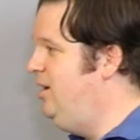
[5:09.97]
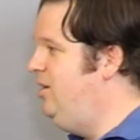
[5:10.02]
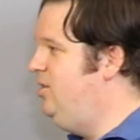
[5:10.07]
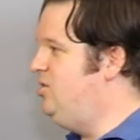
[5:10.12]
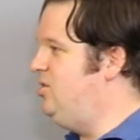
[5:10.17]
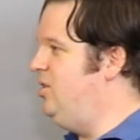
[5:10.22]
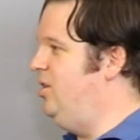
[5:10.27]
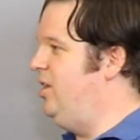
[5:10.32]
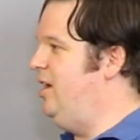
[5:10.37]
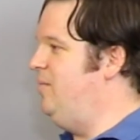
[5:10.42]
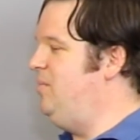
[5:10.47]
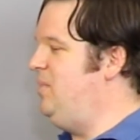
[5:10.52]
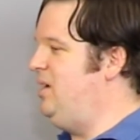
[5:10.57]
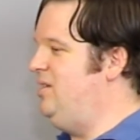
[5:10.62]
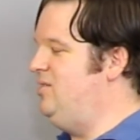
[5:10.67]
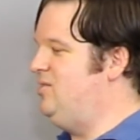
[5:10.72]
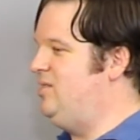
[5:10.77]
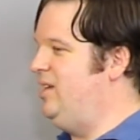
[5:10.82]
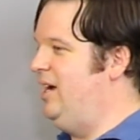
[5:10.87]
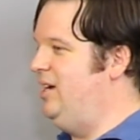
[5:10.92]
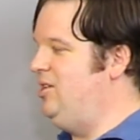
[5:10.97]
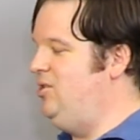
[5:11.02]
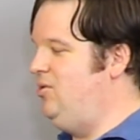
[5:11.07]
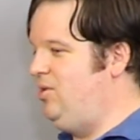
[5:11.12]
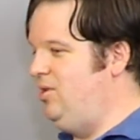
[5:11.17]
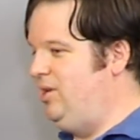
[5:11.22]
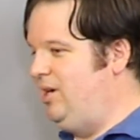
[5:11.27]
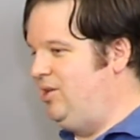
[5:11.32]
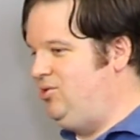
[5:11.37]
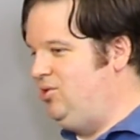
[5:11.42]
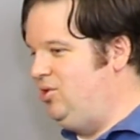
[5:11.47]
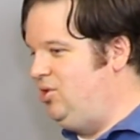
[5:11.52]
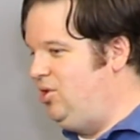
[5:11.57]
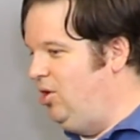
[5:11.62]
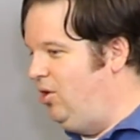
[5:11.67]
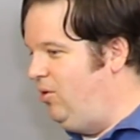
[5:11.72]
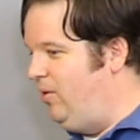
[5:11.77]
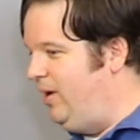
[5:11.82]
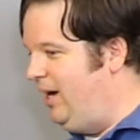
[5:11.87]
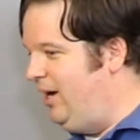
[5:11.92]
So that means that you can actually
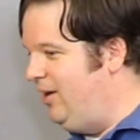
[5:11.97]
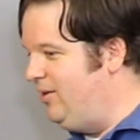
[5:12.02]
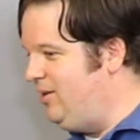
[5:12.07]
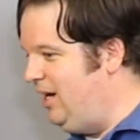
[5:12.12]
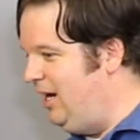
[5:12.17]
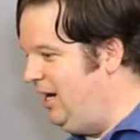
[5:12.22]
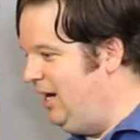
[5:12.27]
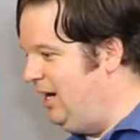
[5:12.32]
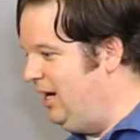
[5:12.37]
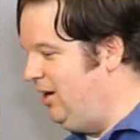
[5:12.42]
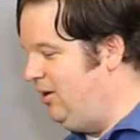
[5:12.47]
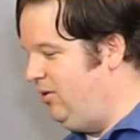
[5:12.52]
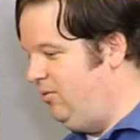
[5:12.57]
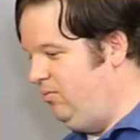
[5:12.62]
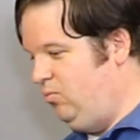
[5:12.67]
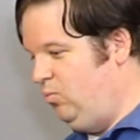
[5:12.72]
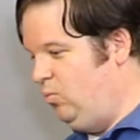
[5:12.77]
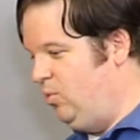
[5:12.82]
go out and